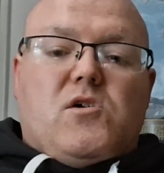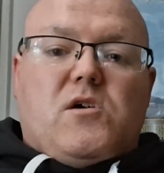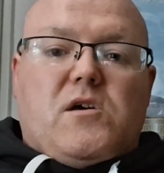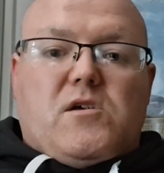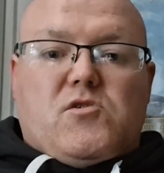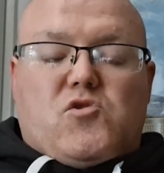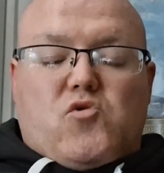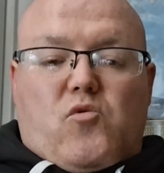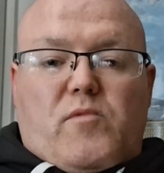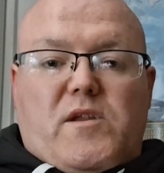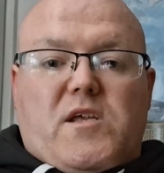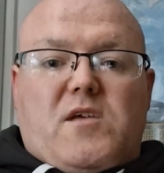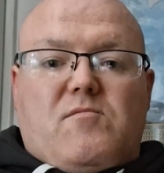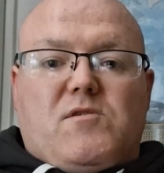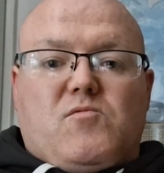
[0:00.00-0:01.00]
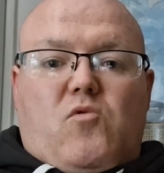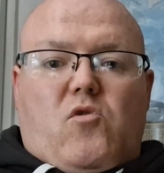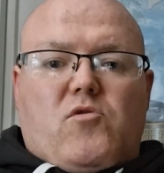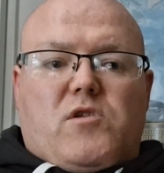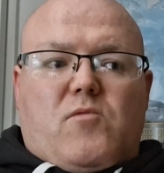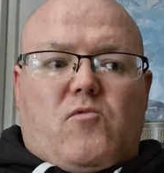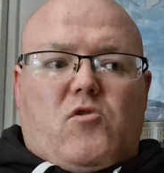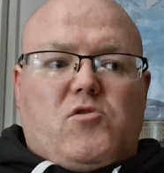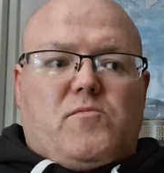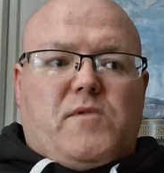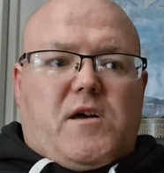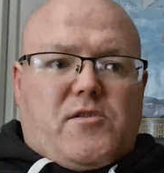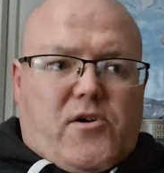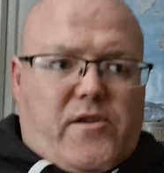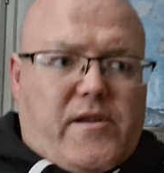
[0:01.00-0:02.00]
And so when he was walking towards me,
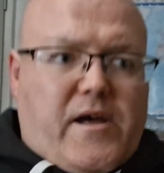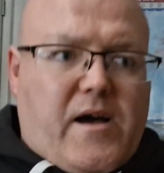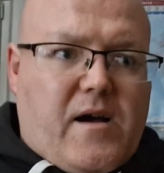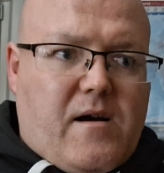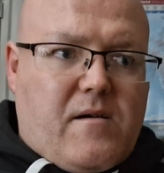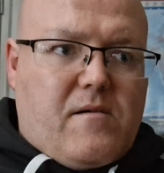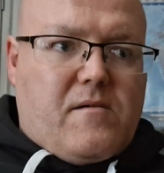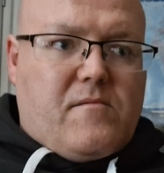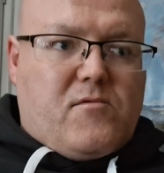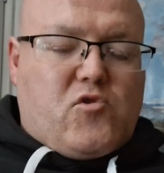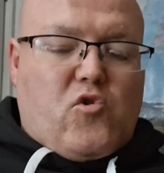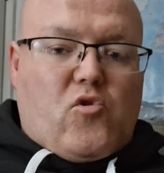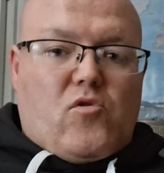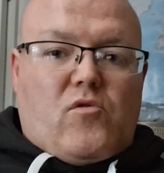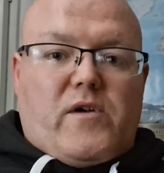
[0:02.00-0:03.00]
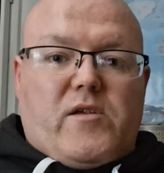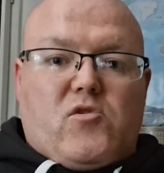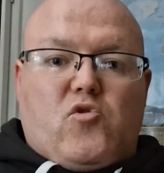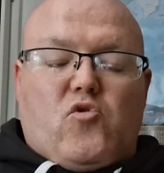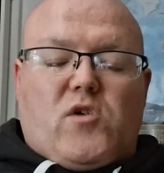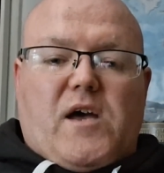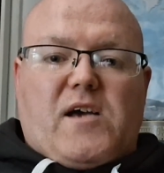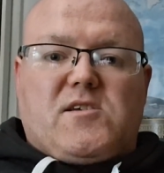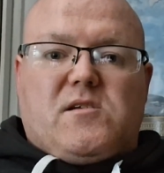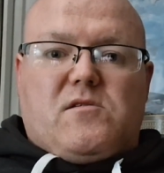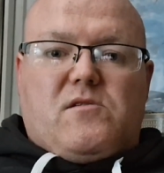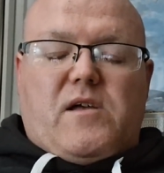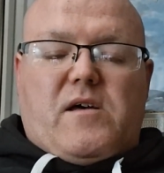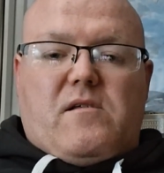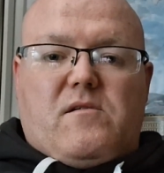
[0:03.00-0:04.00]
I done that. It
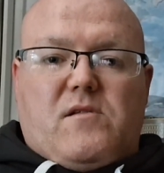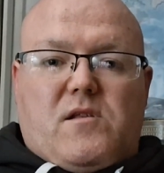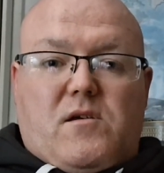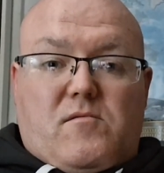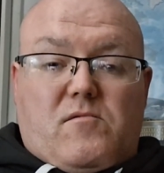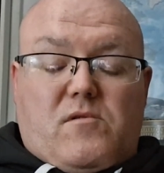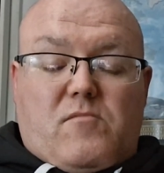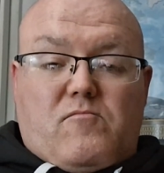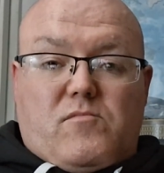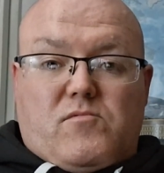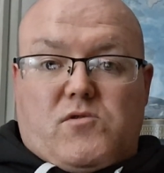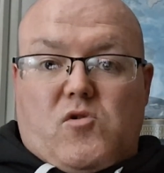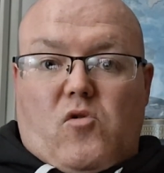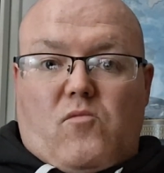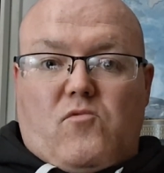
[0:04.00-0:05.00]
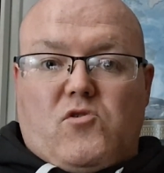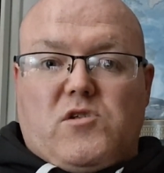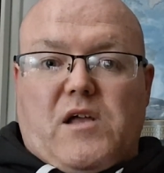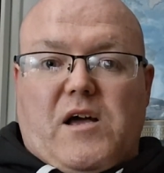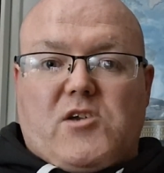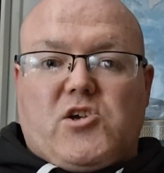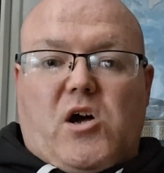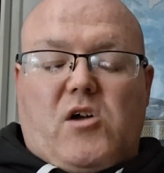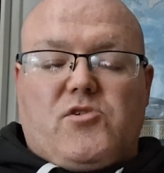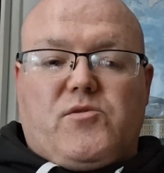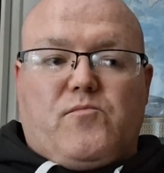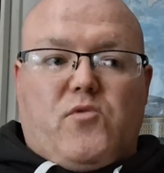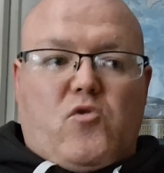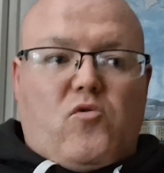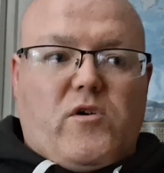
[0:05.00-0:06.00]
was almost like a charging
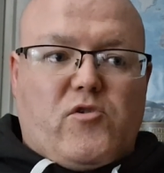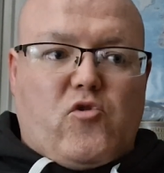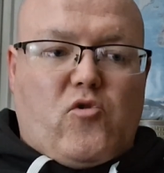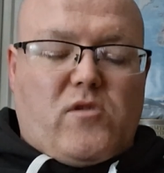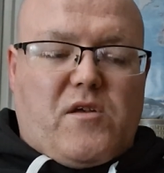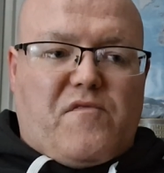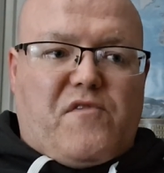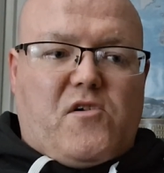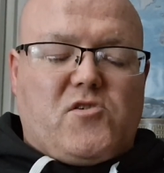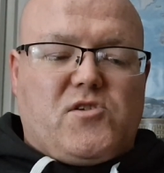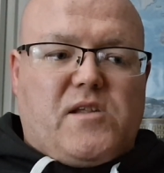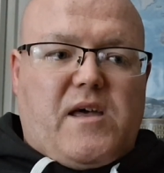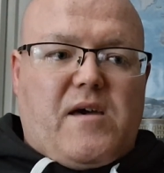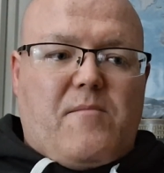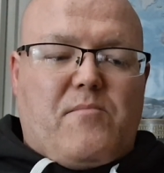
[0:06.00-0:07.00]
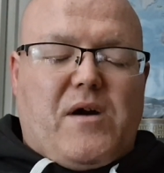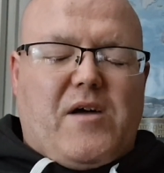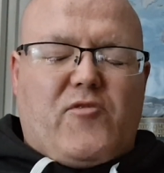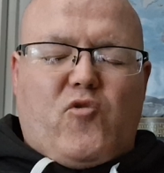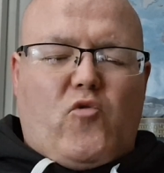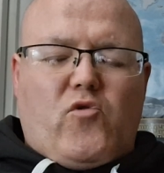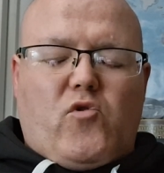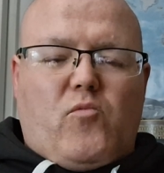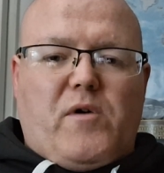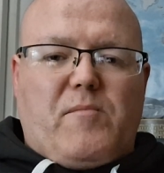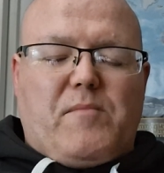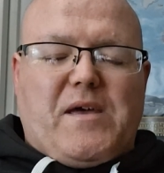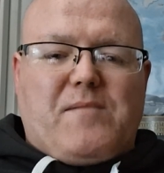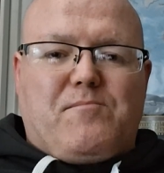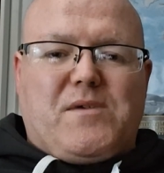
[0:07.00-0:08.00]
bull. It took the first step, but I don't know what
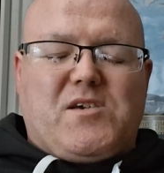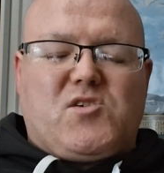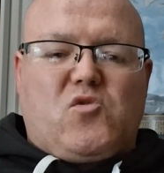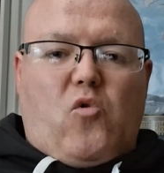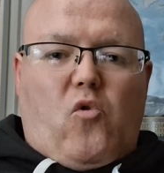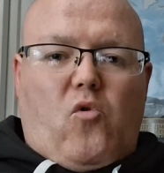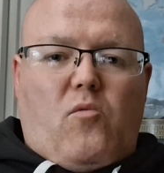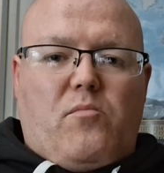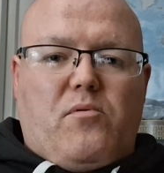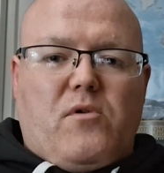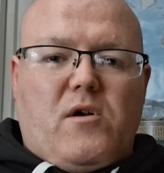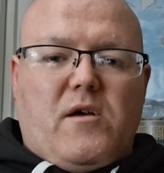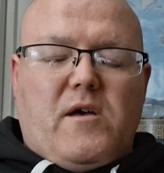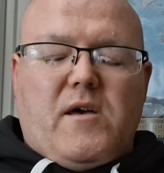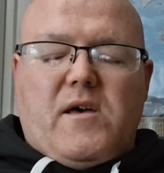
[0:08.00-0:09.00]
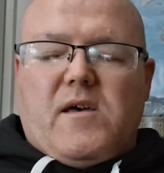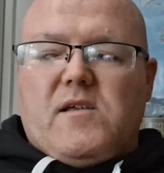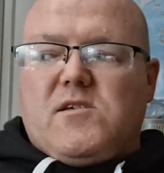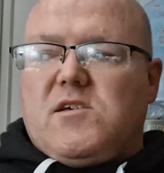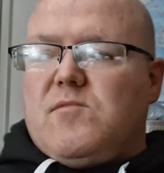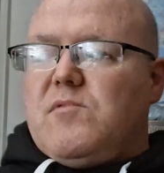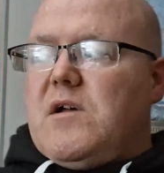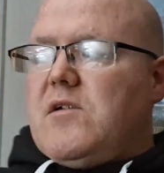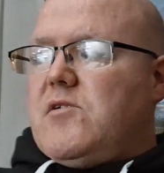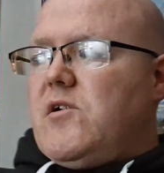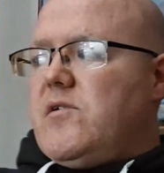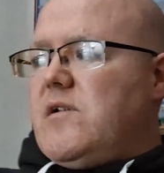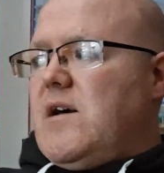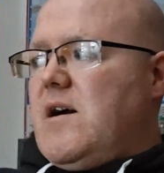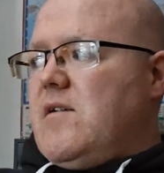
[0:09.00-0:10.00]
made me stop. And see, when I
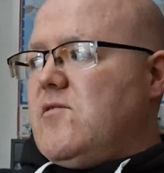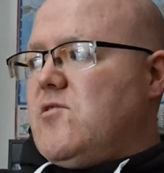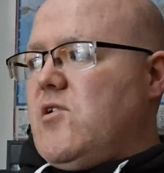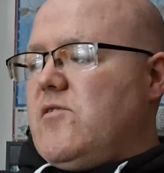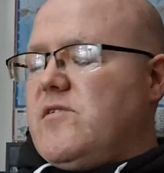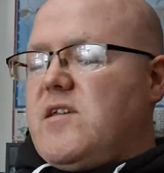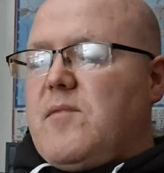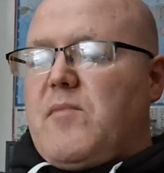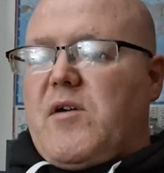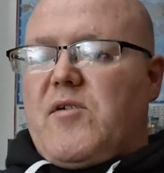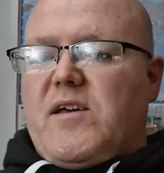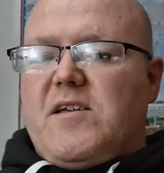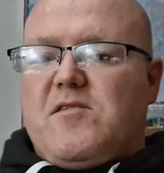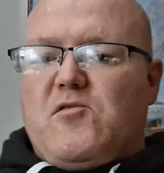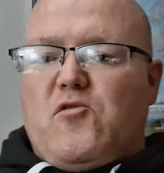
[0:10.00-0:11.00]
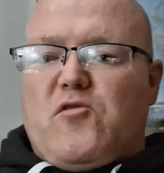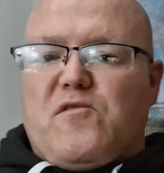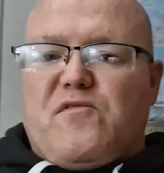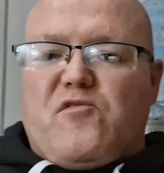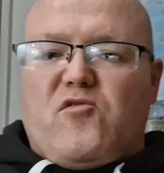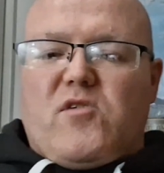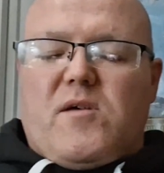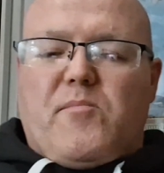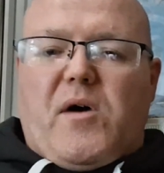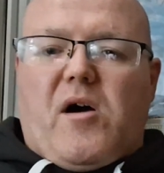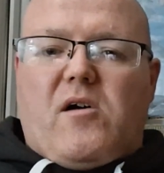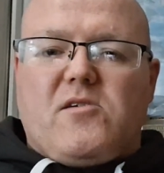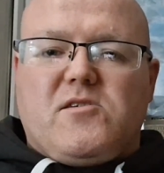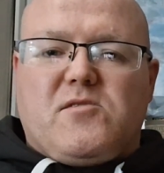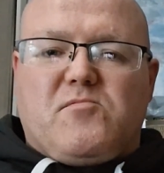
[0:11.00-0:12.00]
done that and turned to my right and looked through the
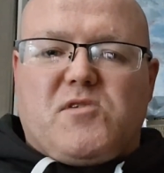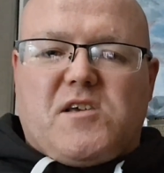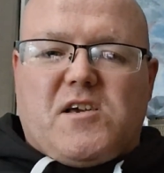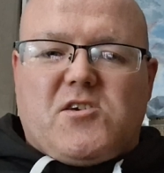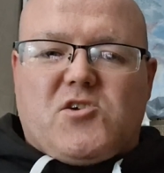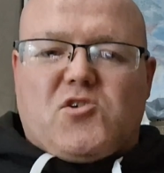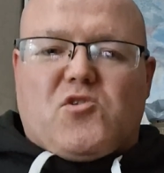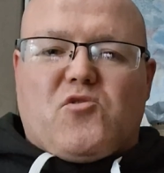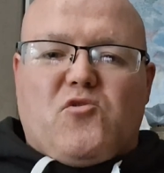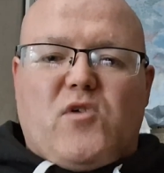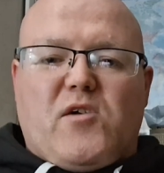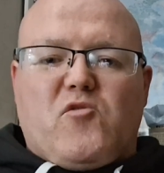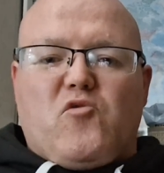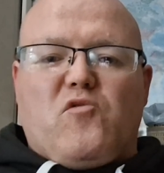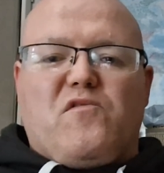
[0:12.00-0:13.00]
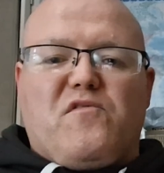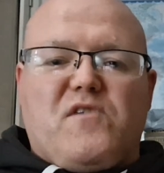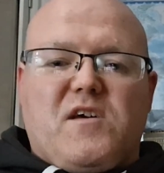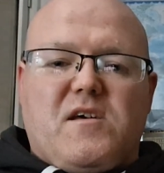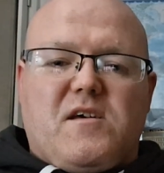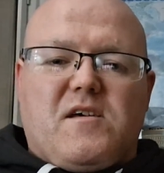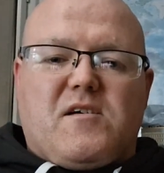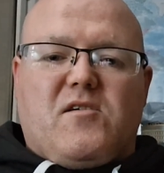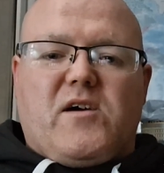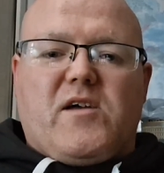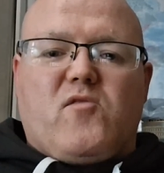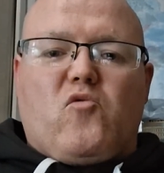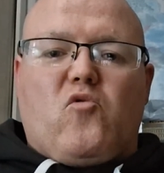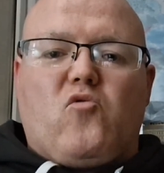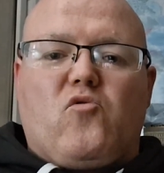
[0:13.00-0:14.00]
bars, there was this screw I knew for Glen
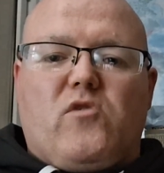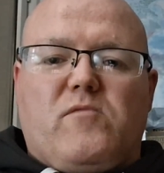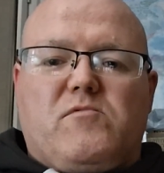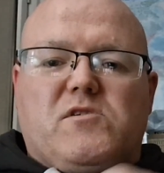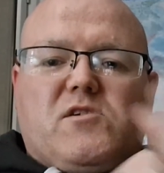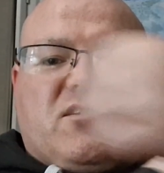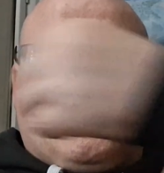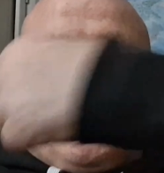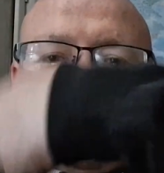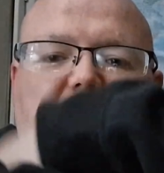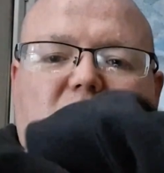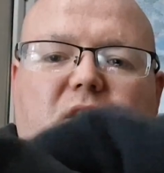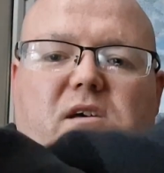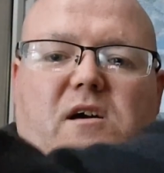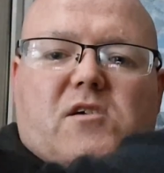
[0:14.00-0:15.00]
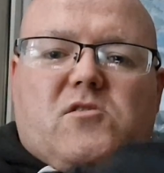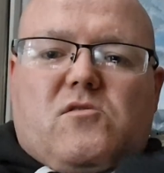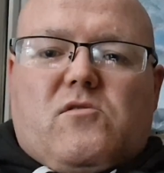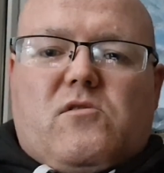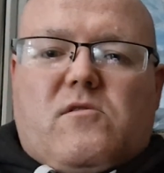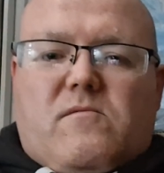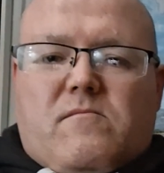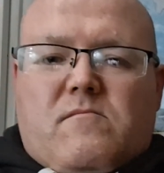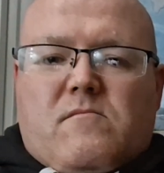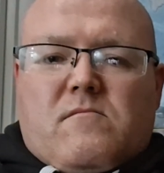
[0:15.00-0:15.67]
Oakley. He was just sitting like this, look.